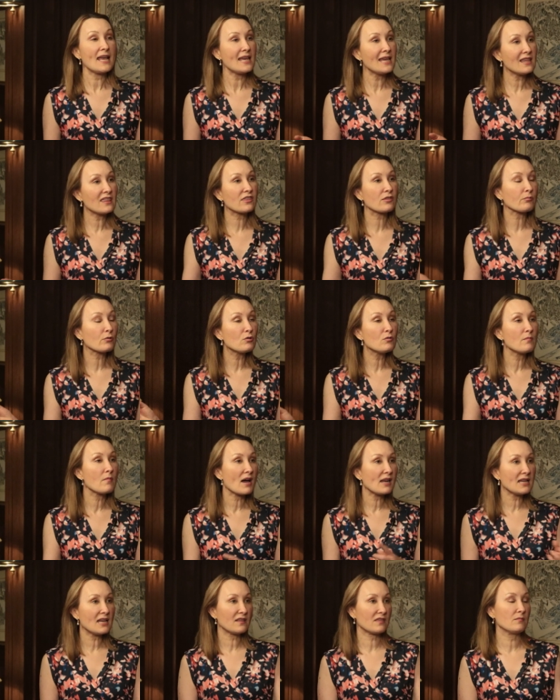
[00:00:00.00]
He threw
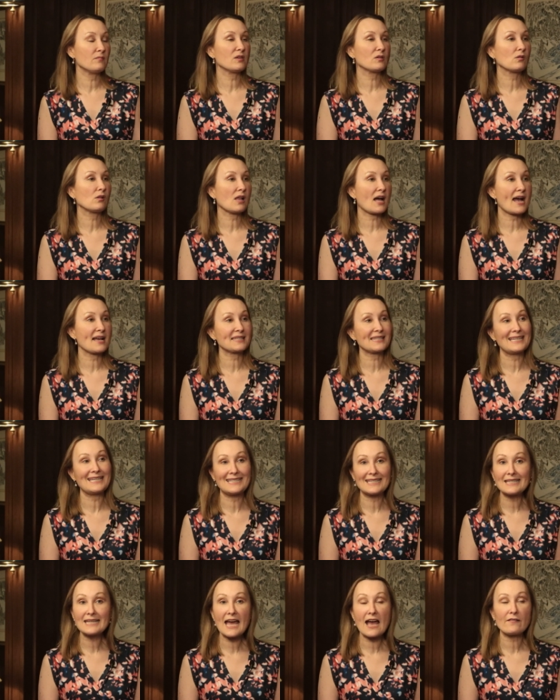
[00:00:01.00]
money at the middle class that he
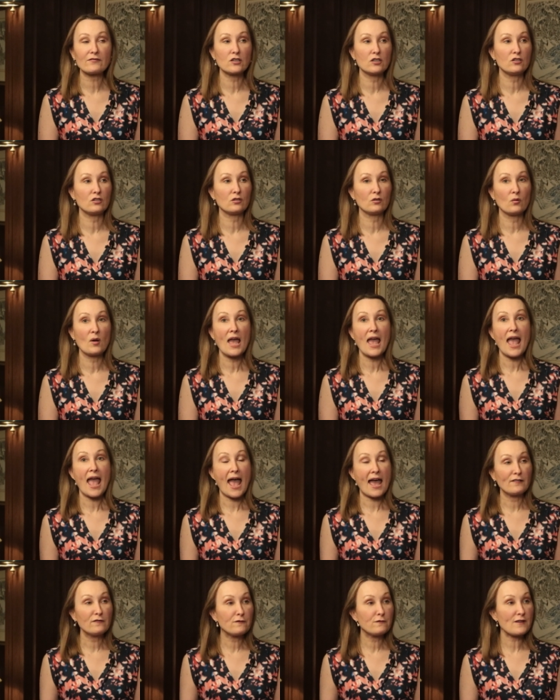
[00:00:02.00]
didn't have to do
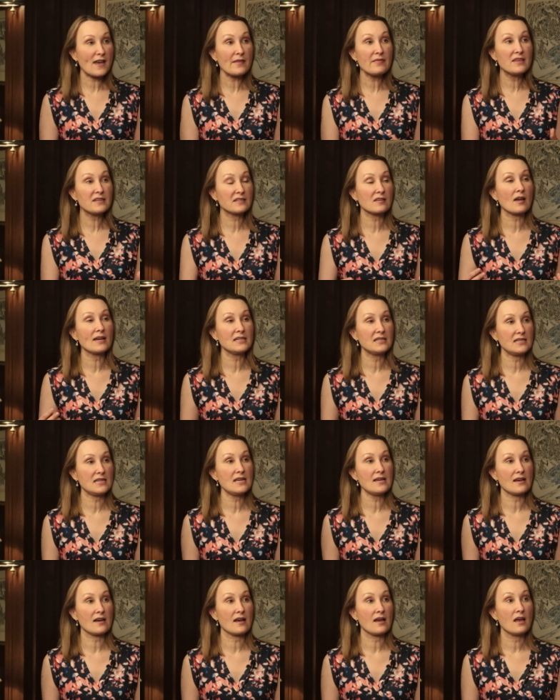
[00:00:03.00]
and fed this
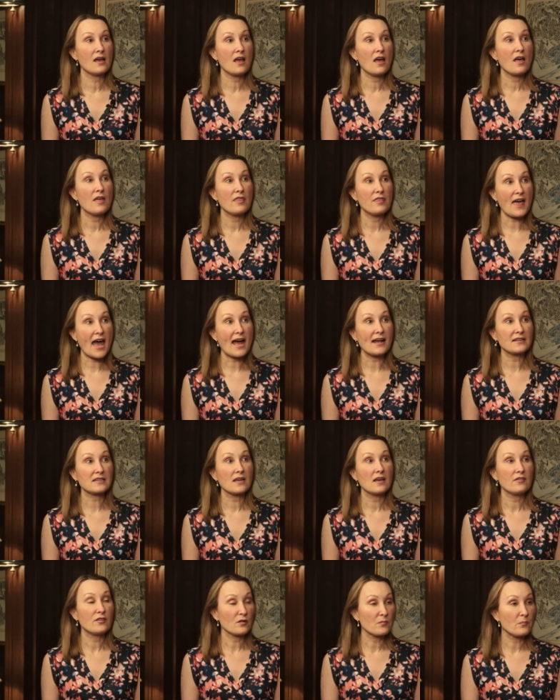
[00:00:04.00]
idea that
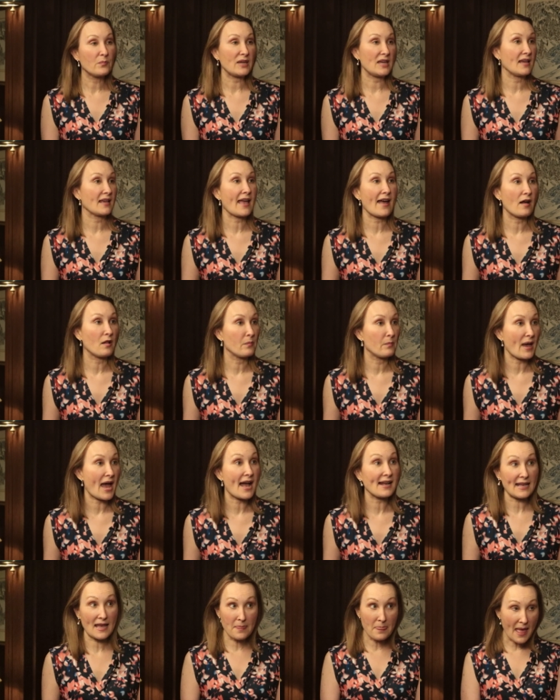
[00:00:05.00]
they're being held
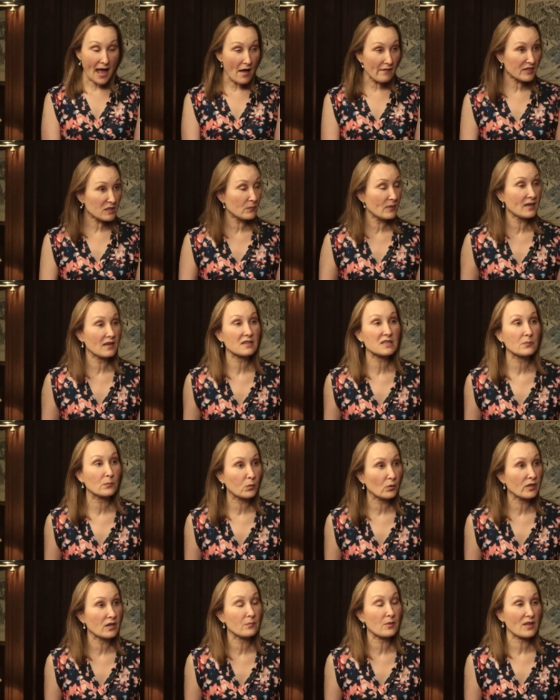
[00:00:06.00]
back. And now it's being
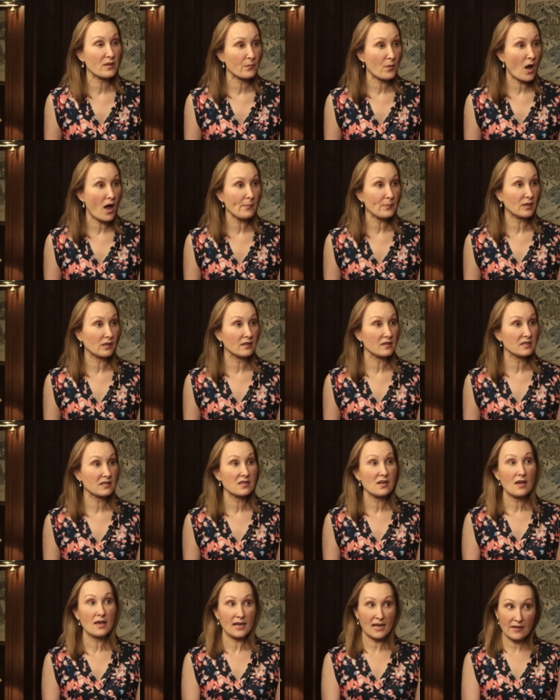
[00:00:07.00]
exploited by the populace.
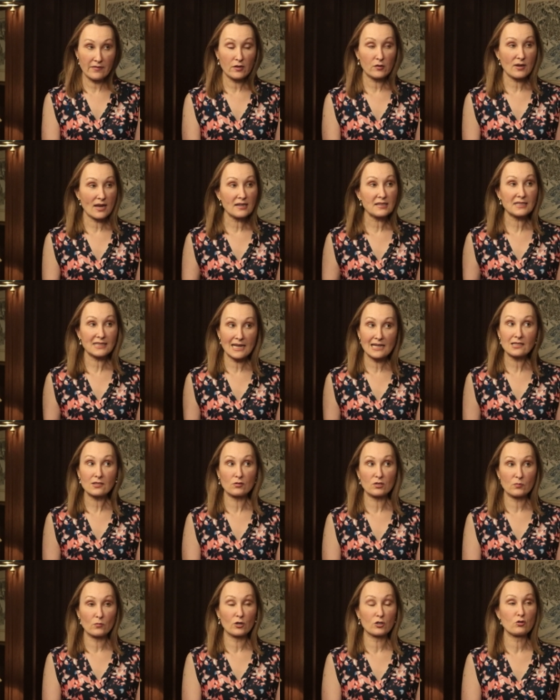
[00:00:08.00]
In the United States
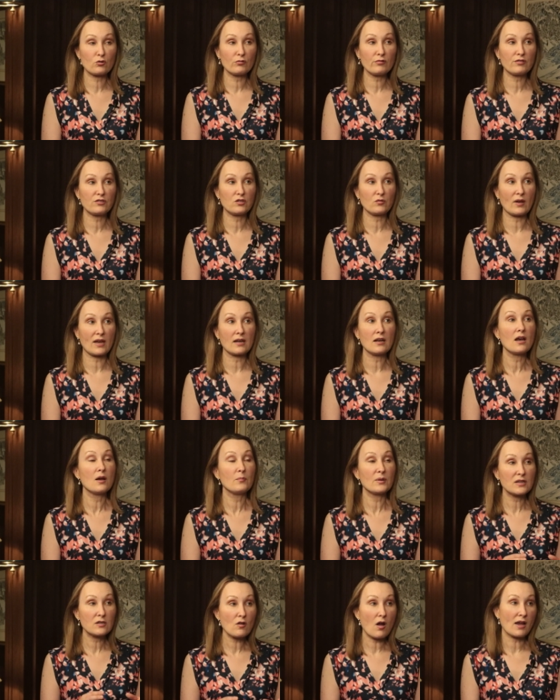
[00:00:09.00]
there's more truth to it,
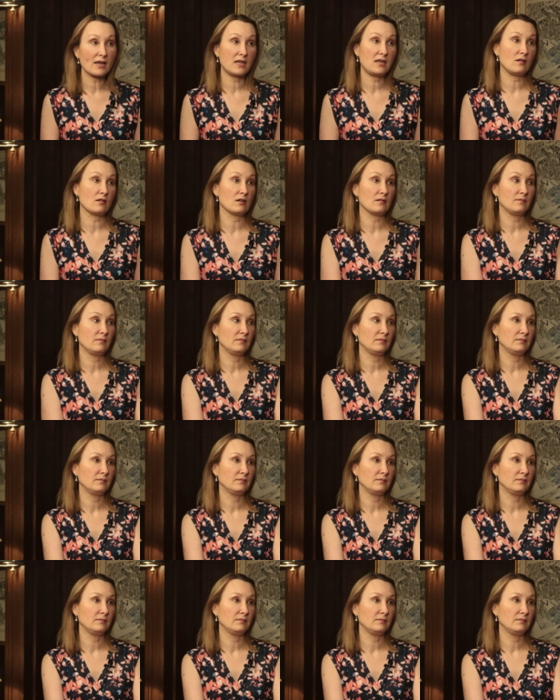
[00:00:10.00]
but not here.